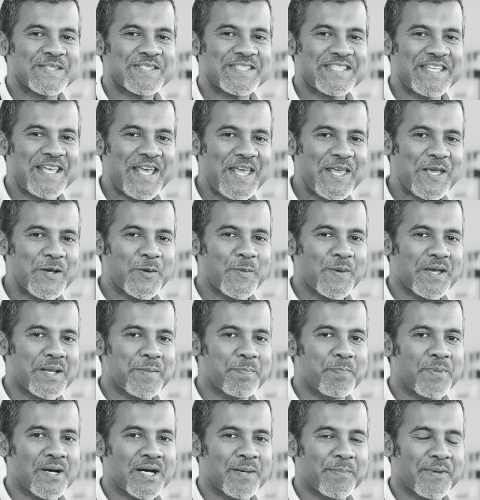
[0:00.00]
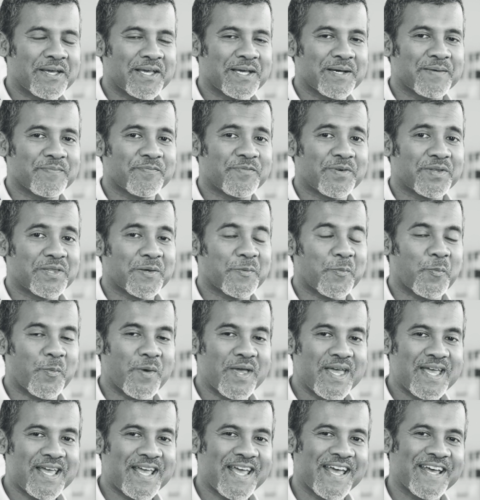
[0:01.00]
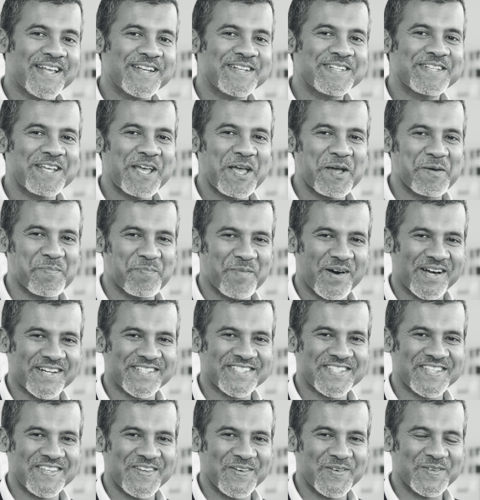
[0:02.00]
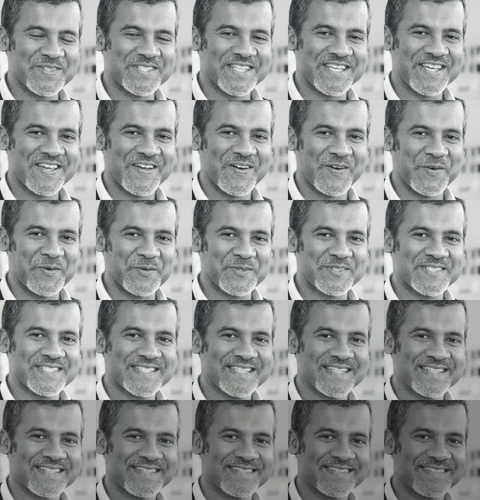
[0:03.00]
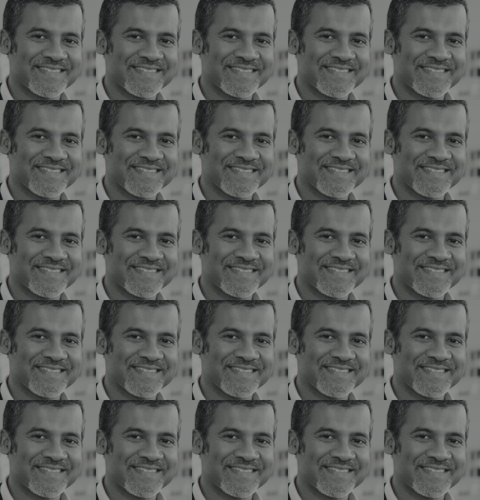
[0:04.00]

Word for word: See you in Birmingham for the weekend MRCOG course.